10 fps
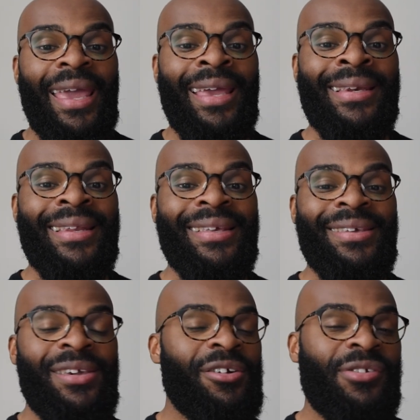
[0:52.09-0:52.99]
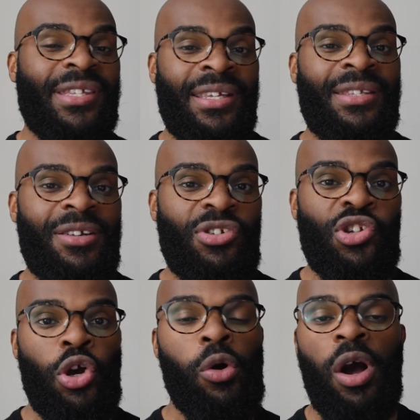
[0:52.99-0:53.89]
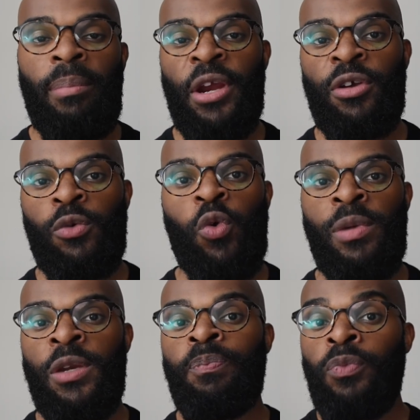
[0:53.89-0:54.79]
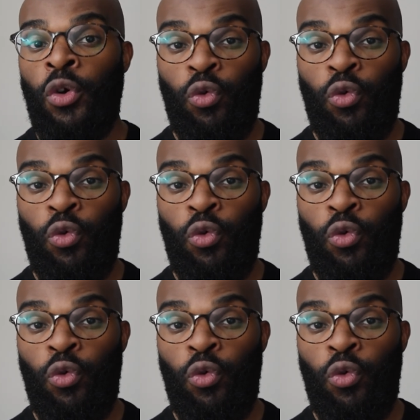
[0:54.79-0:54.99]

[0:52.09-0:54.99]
And here, since there's no American woman